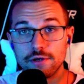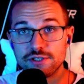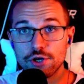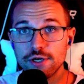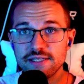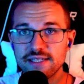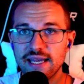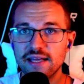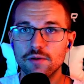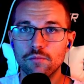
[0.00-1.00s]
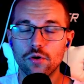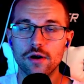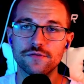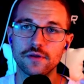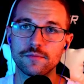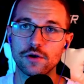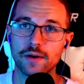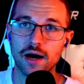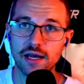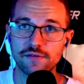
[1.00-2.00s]
turrets, and the more of them you
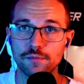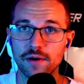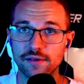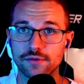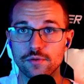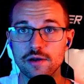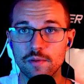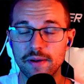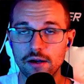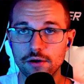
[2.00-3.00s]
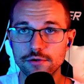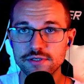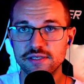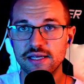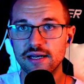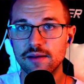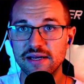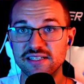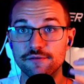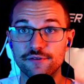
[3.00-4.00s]
buy, if you buy 3 Reparos, then it
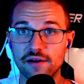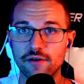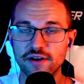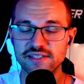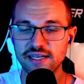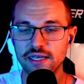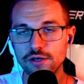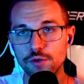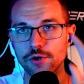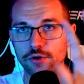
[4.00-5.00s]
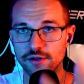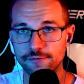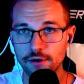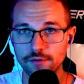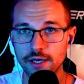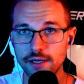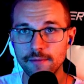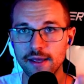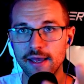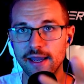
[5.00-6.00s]
makes it very, very, very tanky, and you put it on the front line,
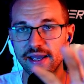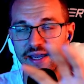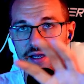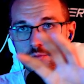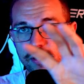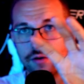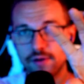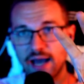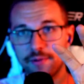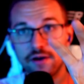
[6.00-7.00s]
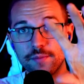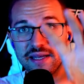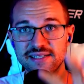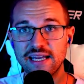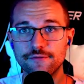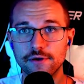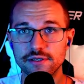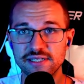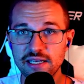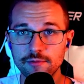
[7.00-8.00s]
and what will happen, it'll be a tank for your
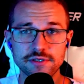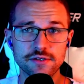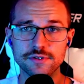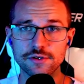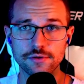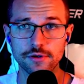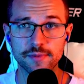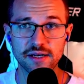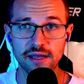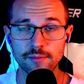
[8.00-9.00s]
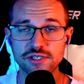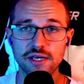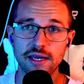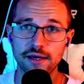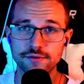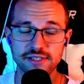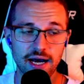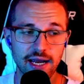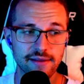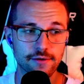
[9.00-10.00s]
team. It'll still deal a little bit of damage. It'll
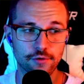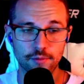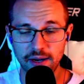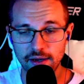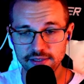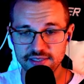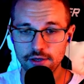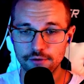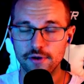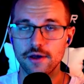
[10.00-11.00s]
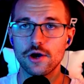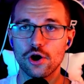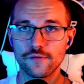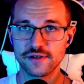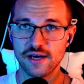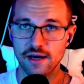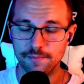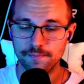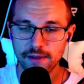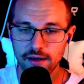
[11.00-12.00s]
die, and then it'll repair itself over
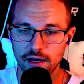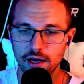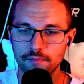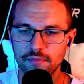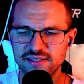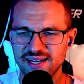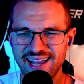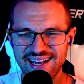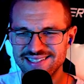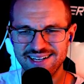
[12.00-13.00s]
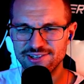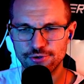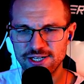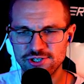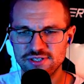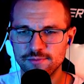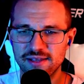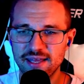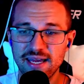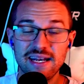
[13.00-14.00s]
time. It's like an 8-second duration or something like
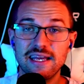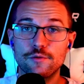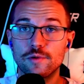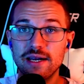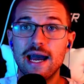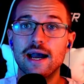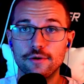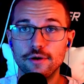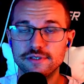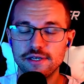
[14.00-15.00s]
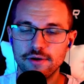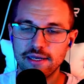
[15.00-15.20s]
that, and it can re-aggro, so it